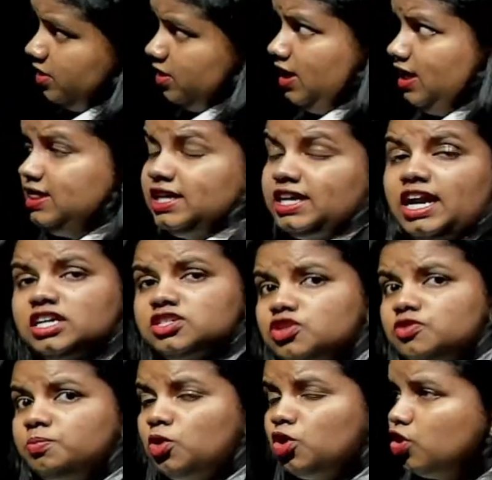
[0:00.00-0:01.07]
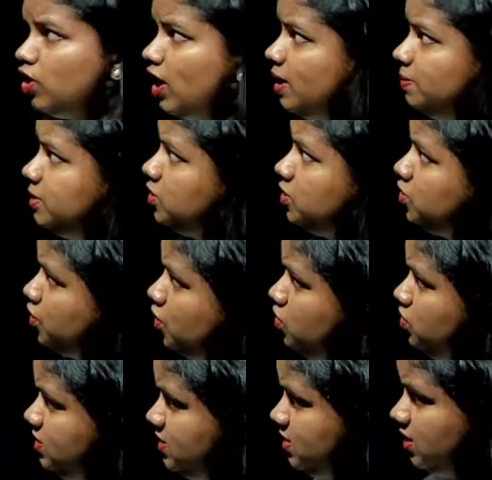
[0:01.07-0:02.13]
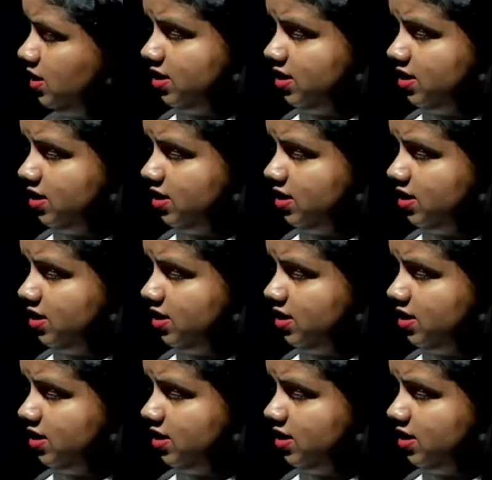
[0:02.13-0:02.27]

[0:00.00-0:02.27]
In the case of monohybrid cross,